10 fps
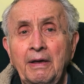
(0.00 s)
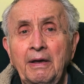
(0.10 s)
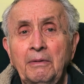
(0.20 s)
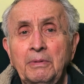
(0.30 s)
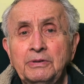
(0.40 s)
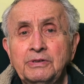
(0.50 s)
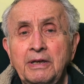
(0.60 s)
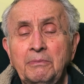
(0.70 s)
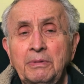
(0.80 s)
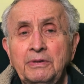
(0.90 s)
How
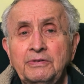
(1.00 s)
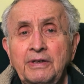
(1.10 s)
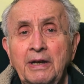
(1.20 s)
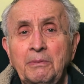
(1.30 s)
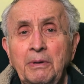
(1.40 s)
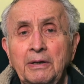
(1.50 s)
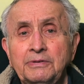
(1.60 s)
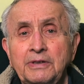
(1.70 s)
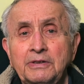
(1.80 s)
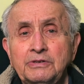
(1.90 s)
much can be said
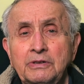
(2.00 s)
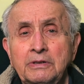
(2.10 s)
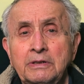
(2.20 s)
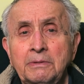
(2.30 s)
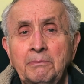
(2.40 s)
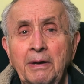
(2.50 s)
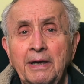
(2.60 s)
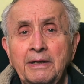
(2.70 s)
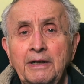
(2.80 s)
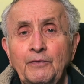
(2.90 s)
about such a
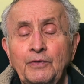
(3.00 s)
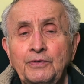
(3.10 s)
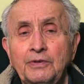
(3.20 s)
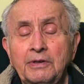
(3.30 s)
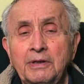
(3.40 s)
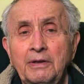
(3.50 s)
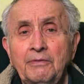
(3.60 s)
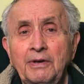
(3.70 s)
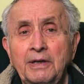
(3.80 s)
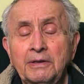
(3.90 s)
magnificent
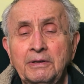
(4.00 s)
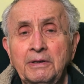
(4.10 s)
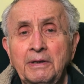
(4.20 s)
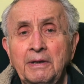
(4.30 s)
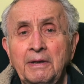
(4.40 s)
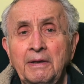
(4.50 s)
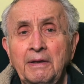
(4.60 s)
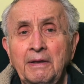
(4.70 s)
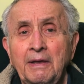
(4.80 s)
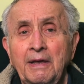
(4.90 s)
event,
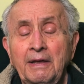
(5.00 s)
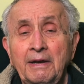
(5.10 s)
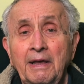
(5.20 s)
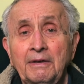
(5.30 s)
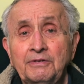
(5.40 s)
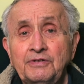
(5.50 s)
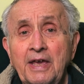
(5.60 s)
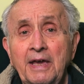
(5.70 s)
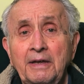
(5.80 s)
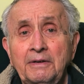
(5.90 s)
and how
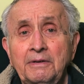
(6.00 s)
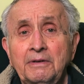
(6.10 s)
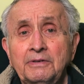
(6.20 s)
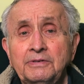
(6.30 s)
sad